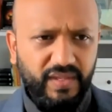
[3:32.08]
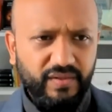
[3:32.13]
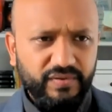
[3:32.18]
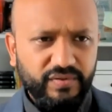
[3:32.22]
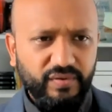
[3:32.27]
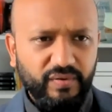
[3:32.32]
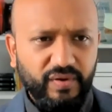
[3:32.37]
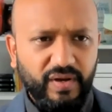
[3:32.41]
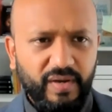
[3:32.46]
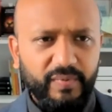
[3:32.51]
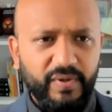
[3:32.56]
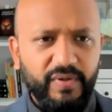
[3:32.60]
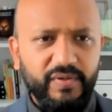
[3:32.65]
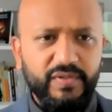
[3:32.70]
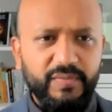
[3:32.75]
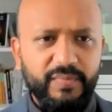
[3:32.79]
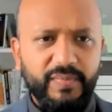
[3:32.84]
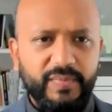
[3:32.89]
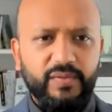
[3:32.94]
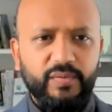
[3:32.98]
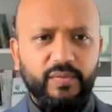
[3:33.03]
So I'm going
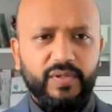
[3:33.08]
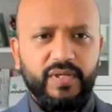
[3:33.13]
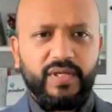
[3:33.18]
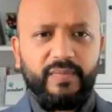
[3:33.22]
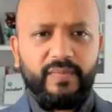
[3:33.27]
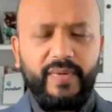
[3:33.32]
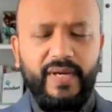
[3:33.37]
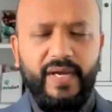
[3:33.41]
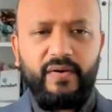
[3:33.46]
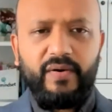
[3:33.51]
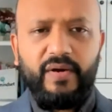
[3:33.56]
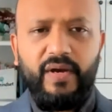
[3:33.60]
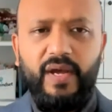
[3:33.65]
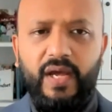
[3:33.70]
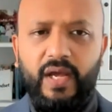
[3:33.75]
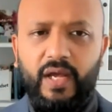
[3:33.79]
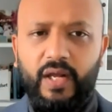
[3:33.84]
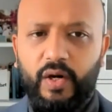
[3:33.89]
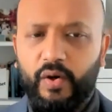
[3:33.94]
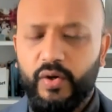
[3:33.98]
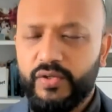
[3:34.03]
to be talking about
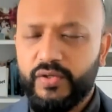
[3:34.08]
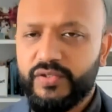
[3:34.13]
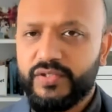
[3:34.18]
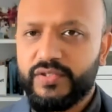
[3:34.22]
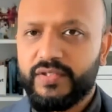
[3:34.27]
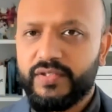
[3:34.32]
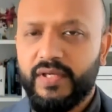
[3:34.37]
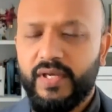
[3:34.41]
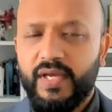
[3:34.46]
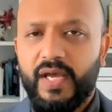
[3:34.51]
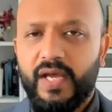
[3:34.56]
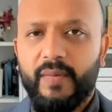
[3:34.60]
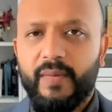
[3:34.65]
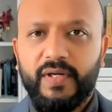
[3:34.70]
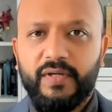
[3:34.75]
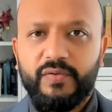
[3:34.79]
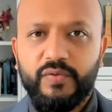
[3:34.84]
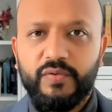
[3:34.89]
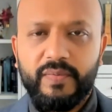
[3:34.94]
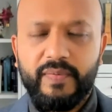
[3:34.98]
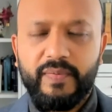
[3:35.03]
loss. I'm going
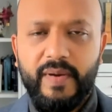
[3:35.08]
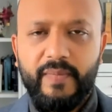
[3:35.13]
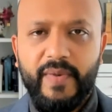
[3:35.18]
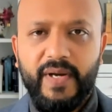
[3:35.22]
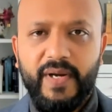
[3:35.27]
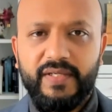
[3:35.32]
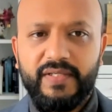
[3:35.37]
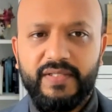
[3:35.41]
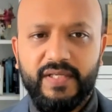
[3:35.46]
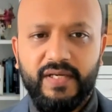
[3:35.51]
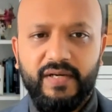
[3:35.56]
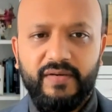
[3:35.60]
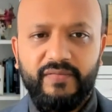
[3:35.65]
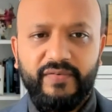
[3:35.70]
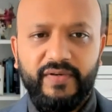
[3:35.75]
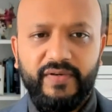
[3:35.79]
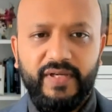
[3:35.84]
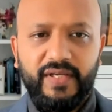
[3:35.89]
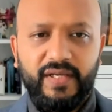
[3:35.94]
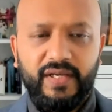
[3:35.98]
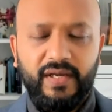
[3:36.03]
to talk about my
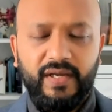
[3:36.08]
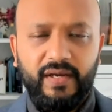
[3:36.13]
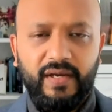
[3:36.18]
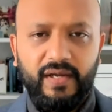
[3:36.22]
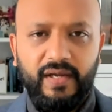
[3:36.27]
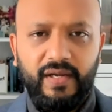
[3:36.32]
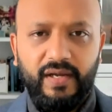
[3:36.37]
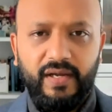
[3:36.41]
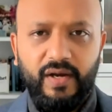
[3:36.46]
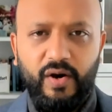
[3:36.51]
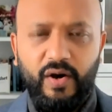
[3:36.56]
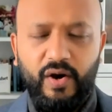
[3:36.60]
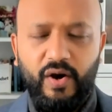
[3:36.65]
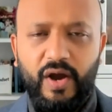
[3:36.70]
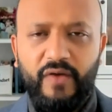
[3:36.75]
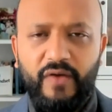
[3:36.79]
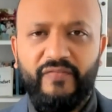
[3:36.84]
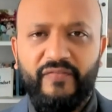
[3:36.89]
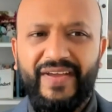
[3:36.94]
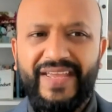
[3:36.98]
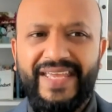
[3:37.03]
discovering
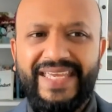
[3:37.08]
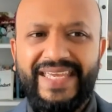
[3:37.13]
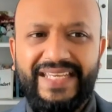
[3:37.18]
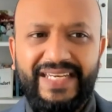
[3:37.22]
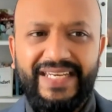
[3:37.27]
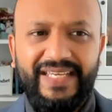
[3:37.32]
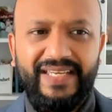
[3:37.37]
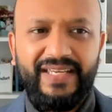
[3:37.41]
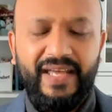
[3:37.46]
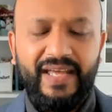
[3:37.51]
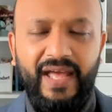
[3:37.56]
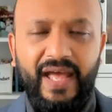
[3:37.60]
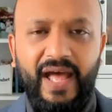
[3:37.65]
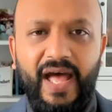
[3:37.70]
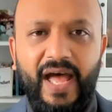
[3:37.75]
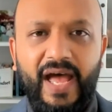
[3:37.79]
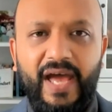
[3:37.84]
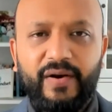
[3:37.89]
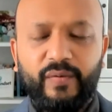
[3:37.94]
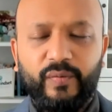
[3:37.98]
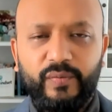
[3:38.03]
of healing
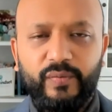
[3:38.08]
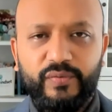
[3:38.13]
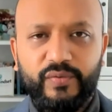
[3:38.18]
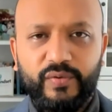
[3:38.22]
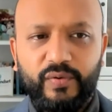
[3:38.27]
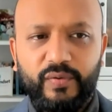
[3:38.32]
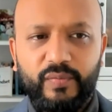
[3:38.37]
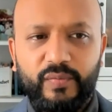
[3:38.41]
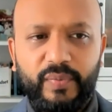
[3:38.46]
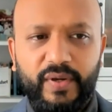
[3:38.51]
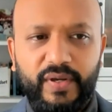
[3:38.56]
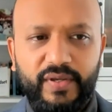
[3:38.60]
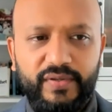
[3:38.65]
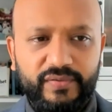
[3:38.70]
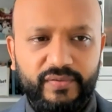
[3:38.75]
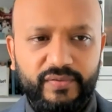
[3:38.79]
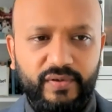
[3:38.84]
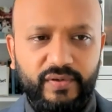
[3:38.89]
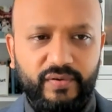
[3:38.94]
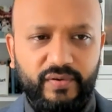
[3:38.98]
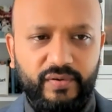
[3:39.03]
and also
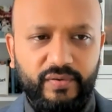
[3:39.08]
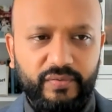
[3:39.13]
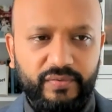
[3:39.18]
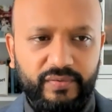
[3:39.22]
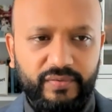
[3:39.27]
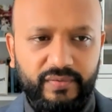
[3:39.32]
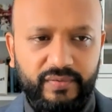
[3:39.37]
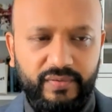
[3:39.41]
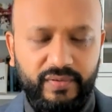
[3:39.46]
personal growth.